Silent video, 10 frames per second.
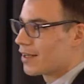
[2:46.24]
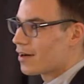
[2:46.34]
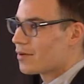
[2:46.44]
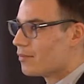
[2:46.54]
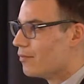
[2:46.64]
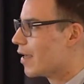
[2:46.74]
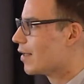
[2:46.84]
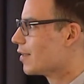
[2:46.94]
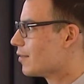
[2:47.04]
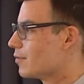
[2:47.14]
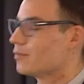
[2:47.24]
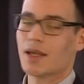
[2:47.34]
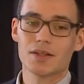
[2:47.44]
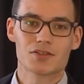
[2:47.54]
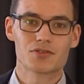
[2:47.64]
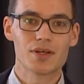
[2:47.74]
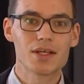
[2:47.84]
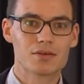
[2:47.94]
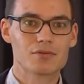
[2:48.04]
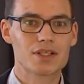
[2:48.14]
there are main
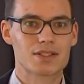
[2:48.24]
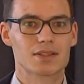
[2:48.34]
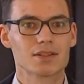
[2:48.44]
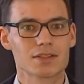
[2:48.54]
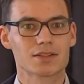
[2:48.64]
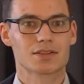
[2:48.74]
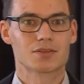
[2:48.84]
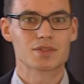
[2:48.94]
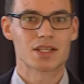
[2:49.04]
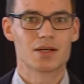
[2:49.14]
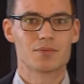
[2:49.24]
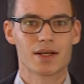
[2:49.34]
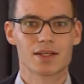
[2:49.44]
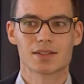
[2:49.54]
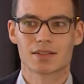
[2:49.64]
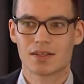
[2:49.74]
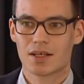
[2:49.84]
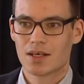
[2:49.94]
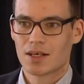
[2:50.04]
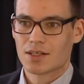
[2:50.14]
three reasons to celebrate it.
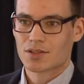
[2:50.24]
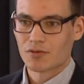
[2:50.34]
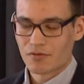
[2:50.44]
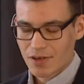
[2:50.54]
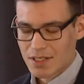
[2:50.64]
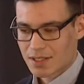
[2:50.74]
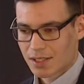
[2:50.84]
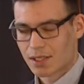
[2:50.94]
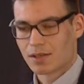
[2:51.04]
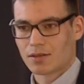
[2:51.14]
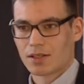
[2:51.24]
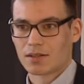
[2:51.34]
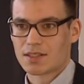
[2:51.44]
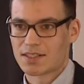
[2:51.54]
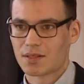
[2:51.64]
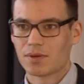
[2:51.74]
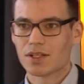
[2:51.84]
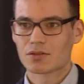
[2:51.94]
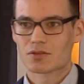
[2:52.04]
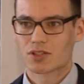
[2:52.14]
So firstly,
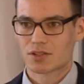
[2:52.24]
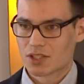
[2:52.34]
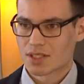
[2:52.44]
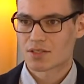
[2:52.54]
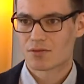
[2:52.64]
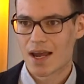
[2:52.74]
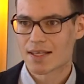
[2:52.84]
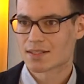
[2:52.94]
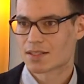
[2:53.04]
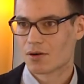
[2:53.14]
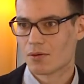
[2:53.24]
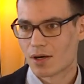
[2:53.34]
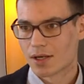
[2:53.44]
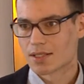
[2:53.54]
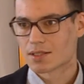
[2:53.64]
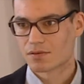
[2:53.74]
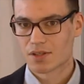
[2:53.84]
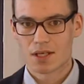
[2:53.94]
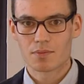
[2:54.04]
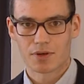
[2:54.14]
simply to just raise awareness
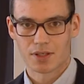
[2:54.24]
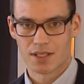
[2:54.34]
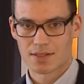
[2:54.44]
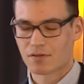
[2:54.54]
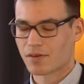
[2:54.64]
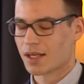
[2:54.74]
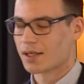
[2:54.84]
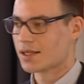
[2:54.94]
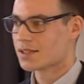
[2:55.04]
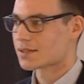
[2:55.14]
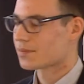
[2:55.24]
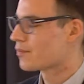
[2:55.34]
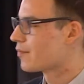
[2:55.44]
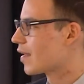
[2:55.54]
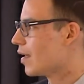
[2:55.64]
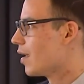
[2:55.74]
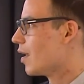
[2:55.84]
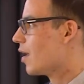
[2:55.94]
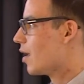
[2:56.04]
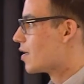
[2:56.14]
of the importance of kidneys.
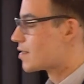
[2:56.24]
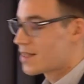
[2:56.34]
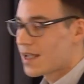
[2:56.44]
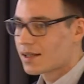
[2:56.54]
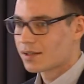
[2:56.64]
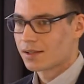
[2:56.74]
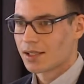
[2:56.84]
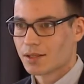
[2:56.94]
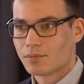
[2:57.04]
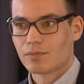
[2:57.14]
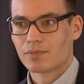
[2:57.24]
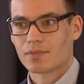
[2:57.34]
Secondly,